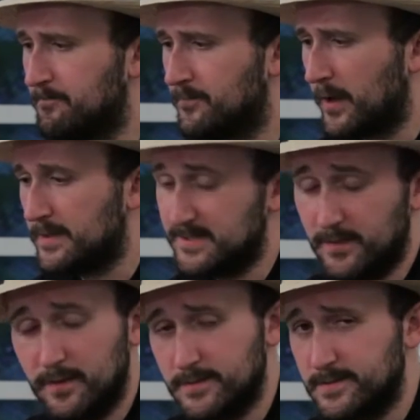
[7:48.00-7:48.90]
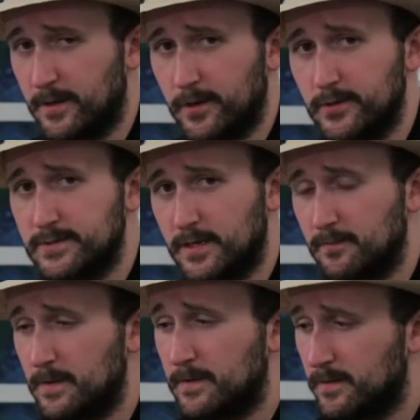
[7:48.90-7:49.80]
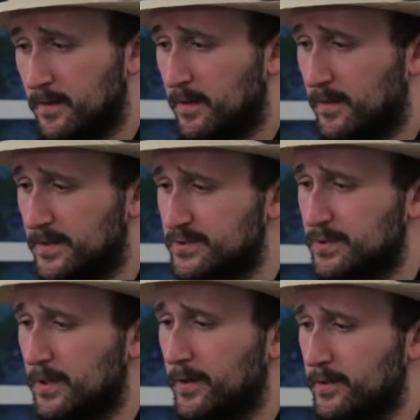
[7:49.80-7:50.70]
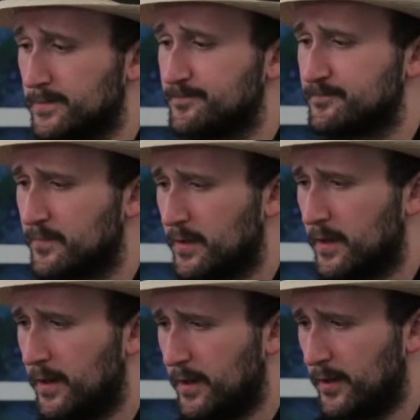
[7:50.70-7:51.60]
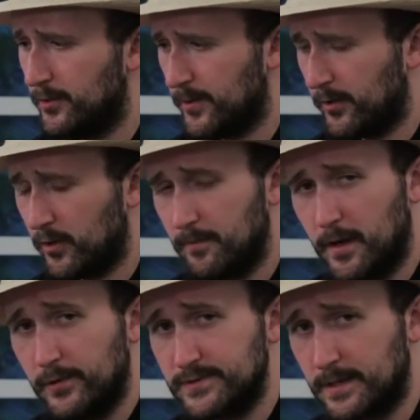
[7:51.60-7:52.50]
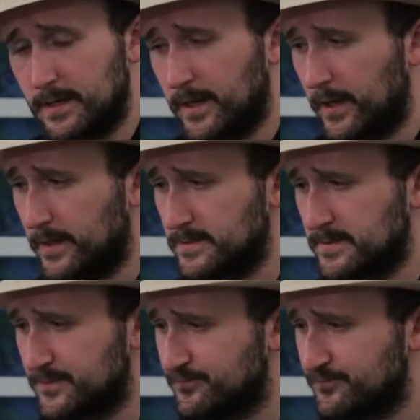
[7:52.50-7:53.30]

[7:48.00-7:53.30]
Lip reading: Like I said, the Oscuro is going to be a lot stronger than your regular Habanos and Connecticut's.